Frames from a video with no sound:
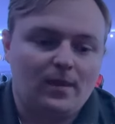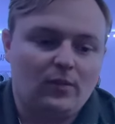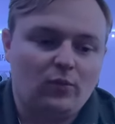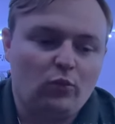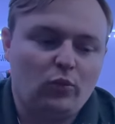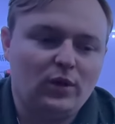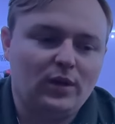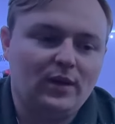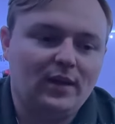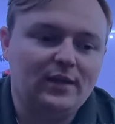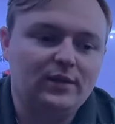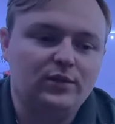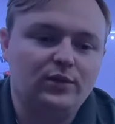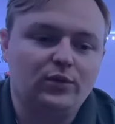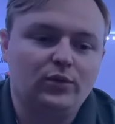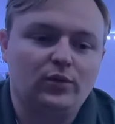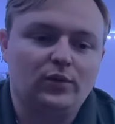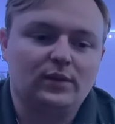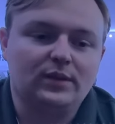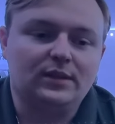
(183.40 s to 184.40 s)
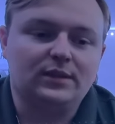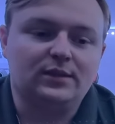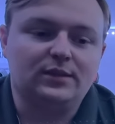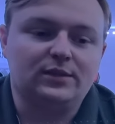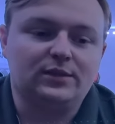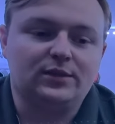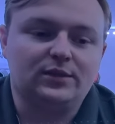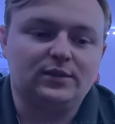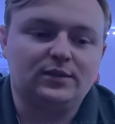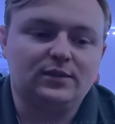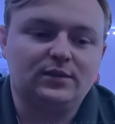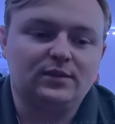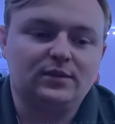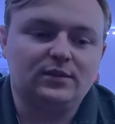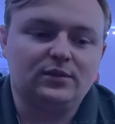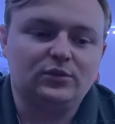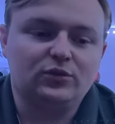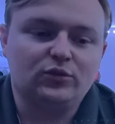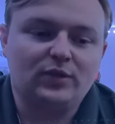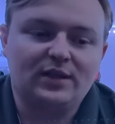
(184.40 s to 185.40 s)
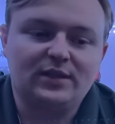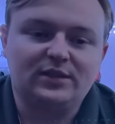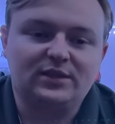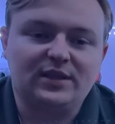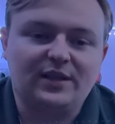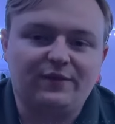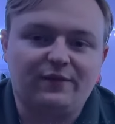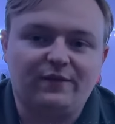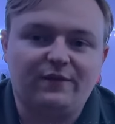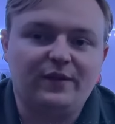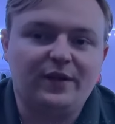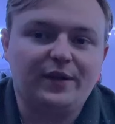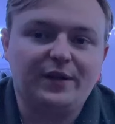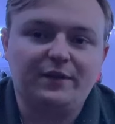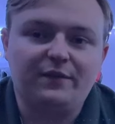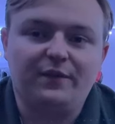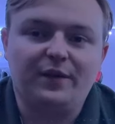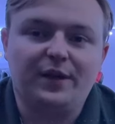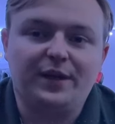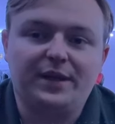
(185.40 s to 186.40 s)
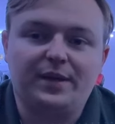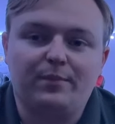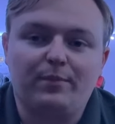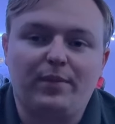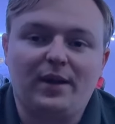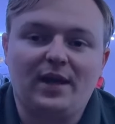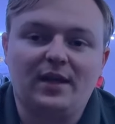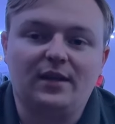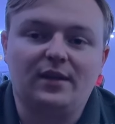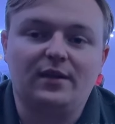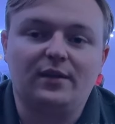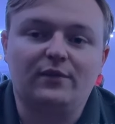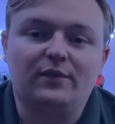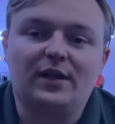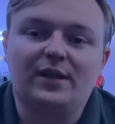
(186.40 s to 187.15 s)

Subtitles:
What I do is try to stay very, very competitive,